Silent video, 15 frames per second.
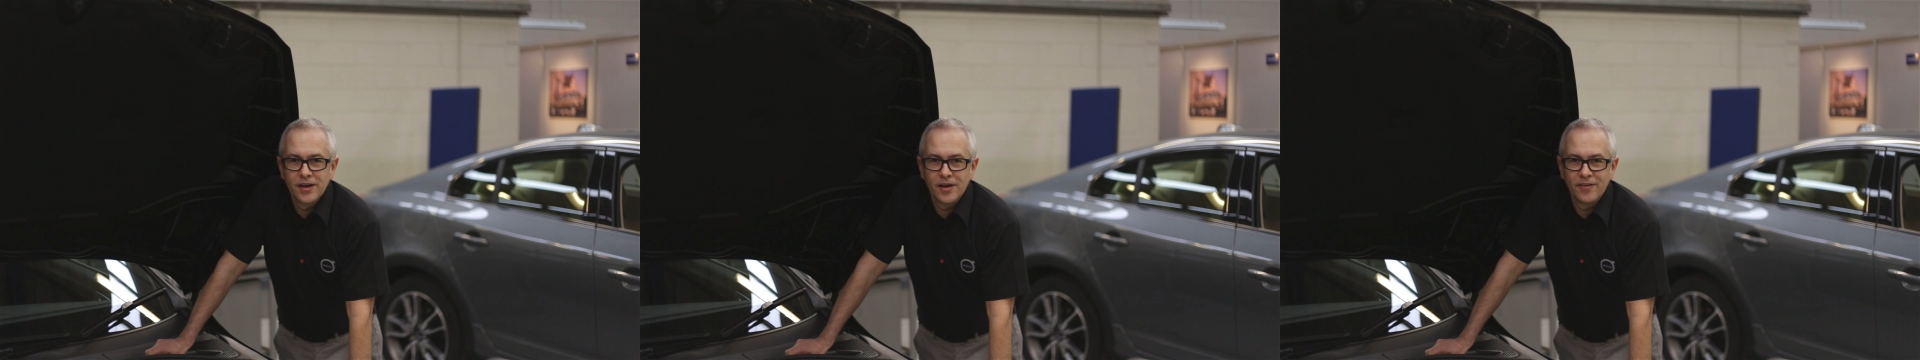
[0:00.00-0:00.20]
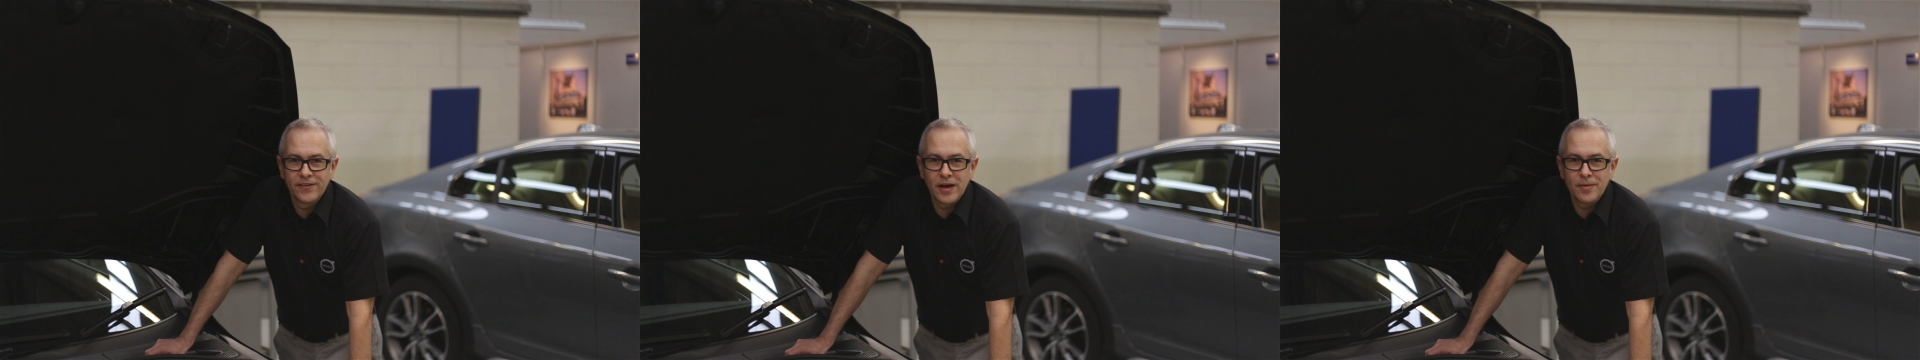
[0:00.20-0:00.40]

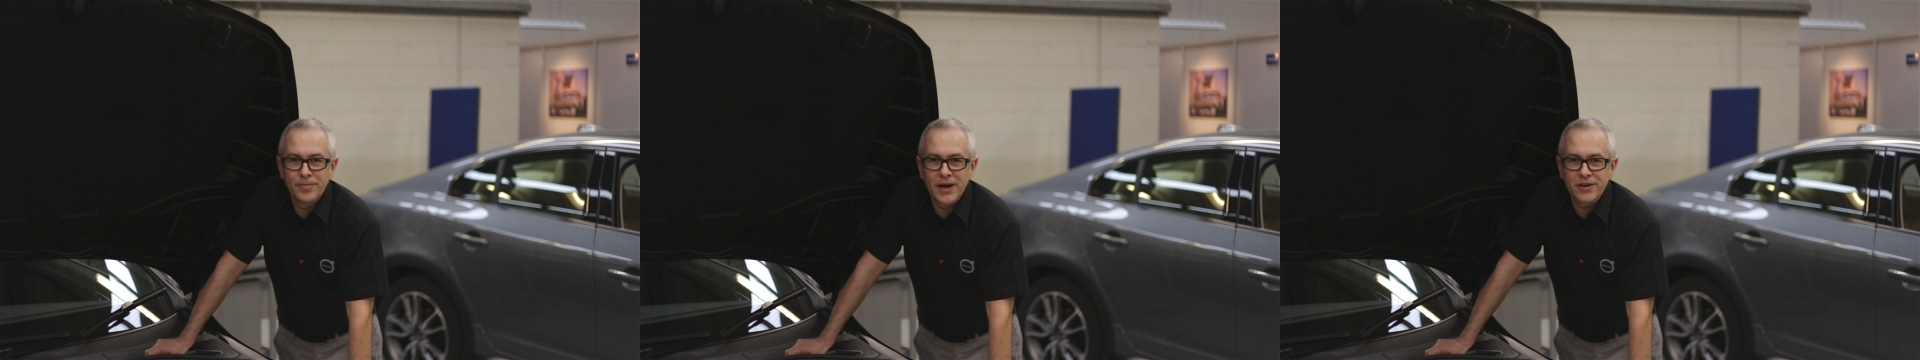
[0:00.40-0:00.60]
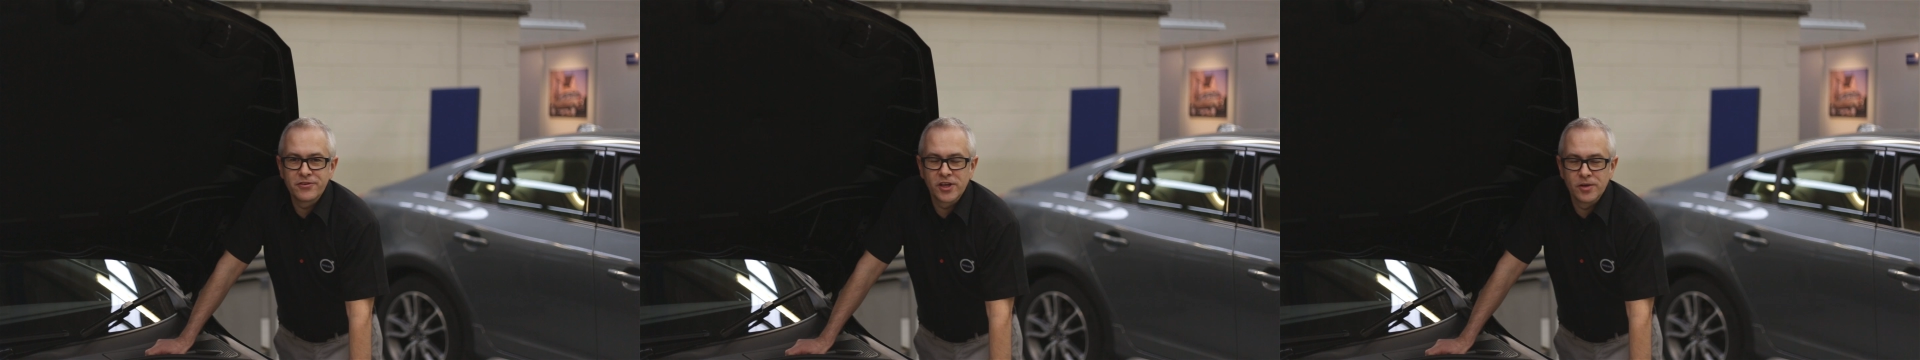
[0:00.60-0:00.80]
a flat
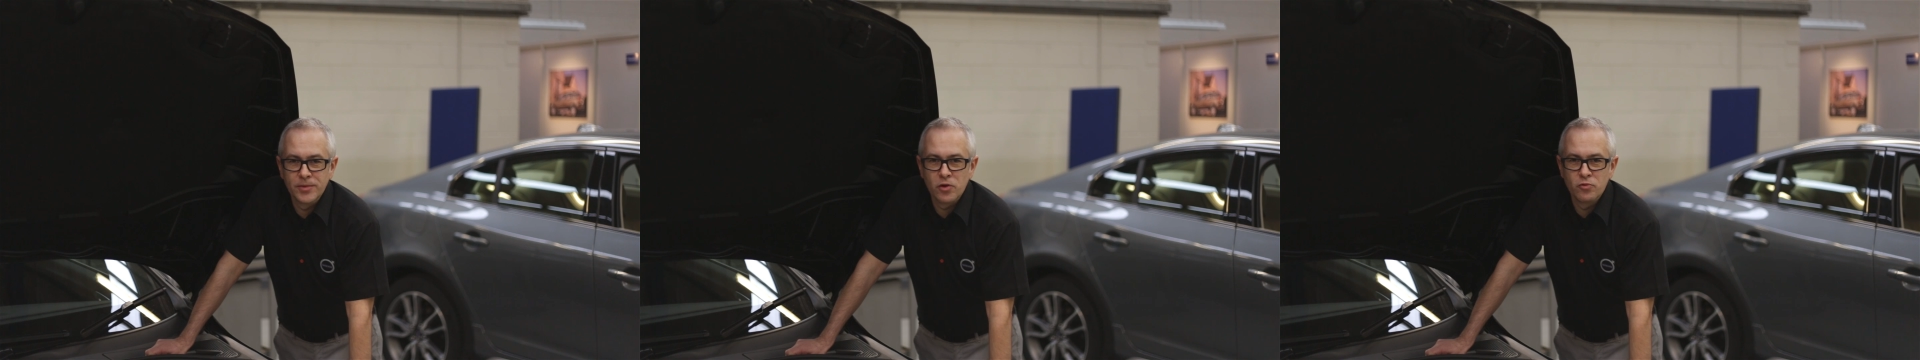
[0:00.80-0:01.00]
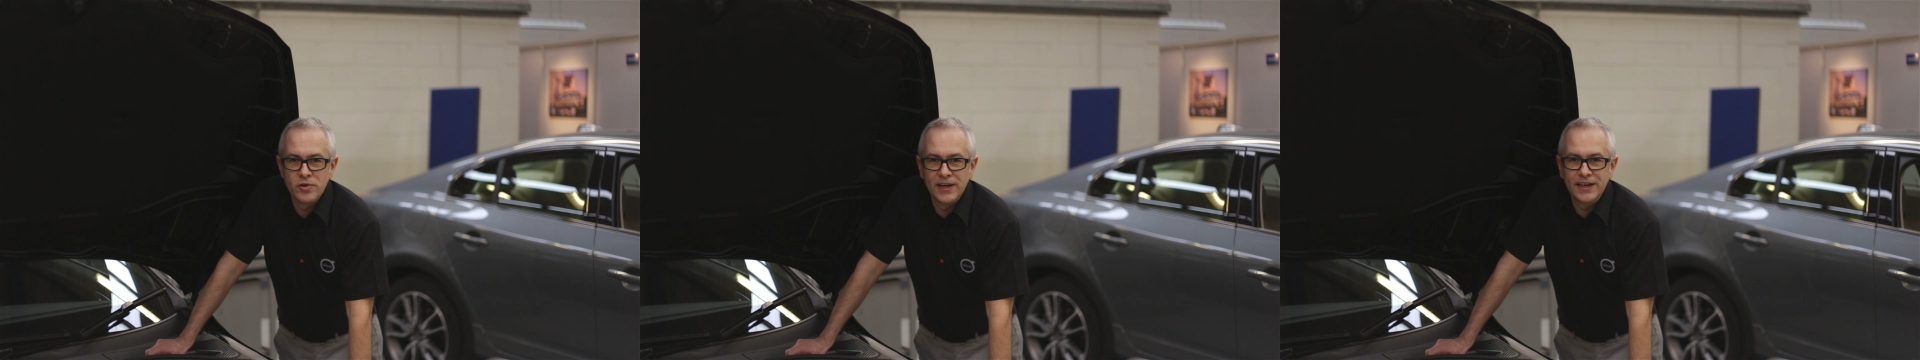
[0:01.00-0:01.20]
battery can
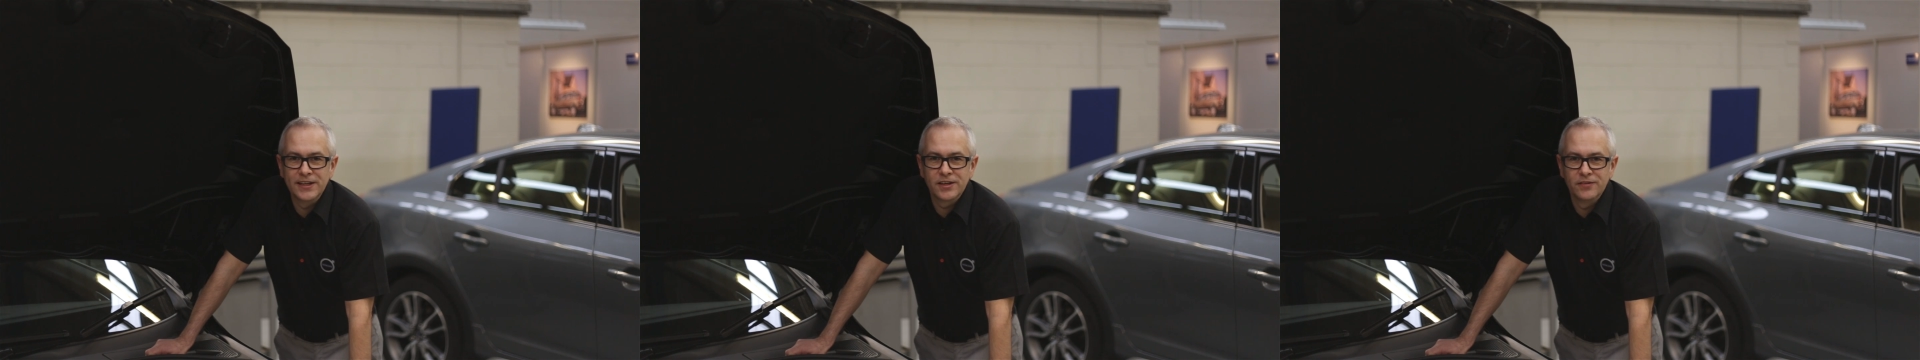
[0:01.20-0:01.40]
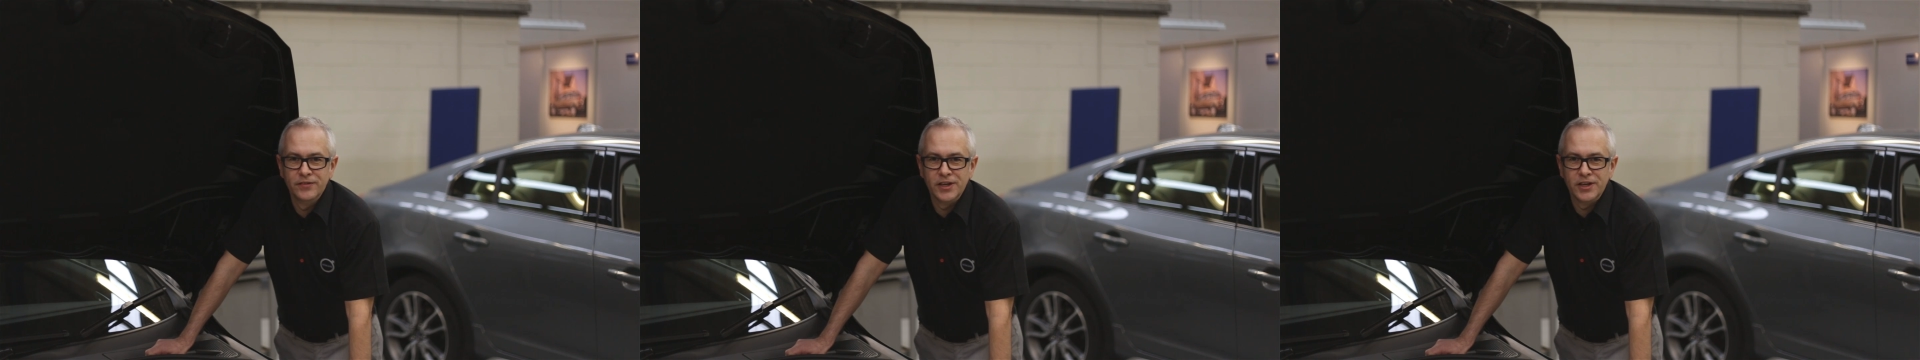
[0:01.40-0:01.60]
be a real
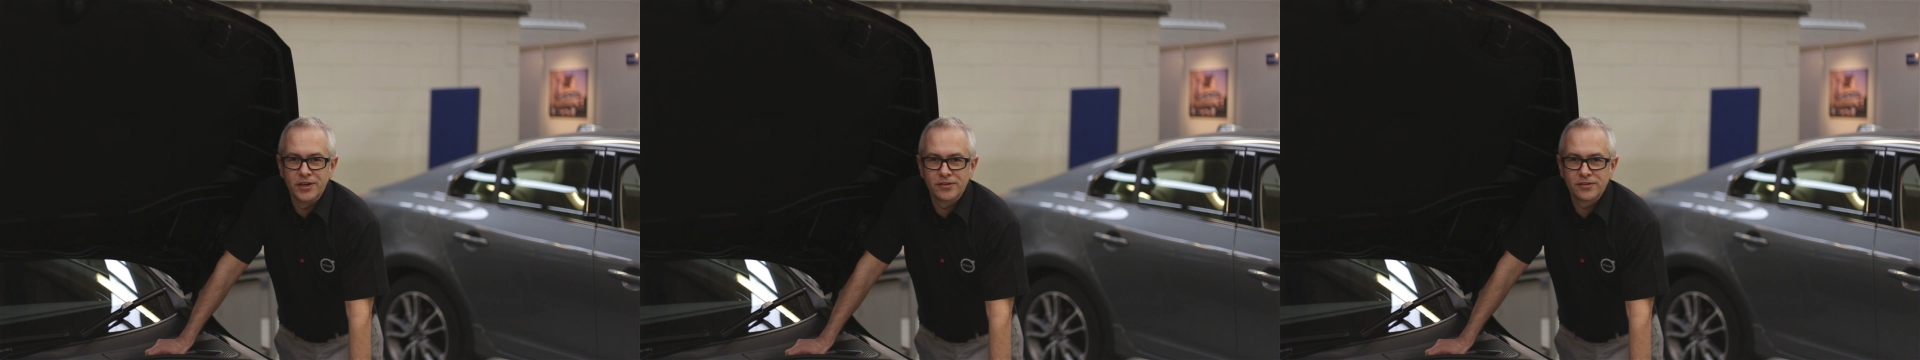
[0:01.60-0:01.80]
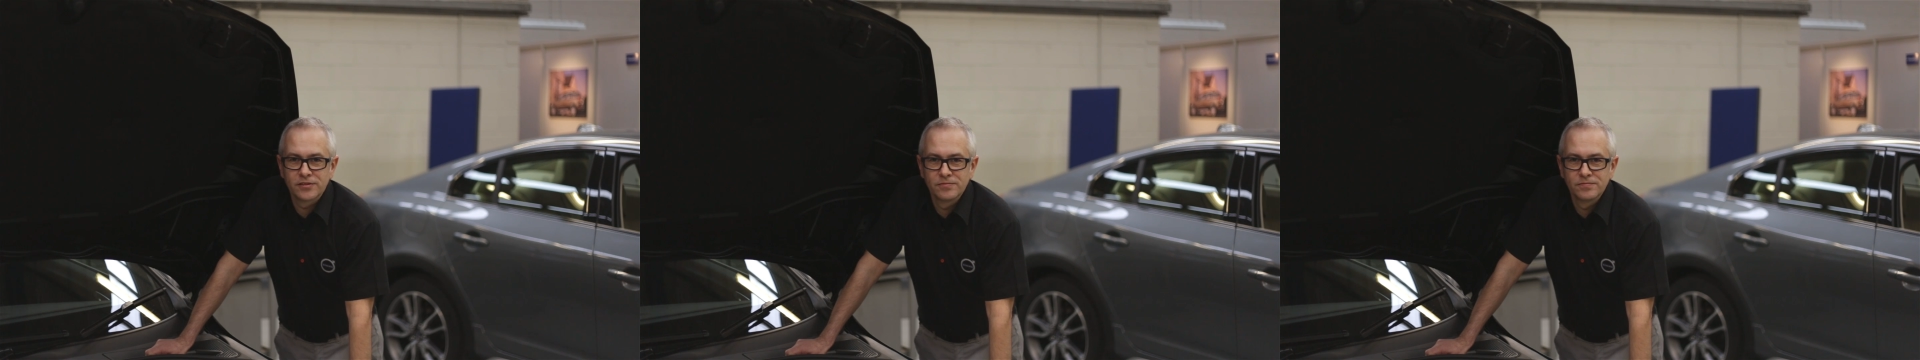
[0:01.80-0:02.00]

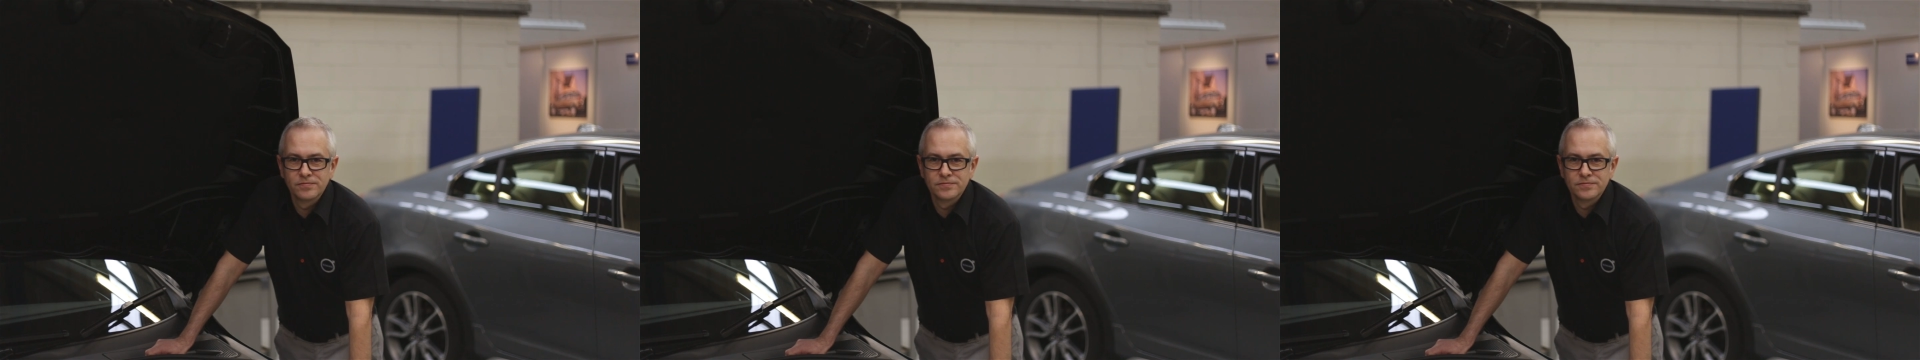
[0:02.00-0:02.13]
inconvenience.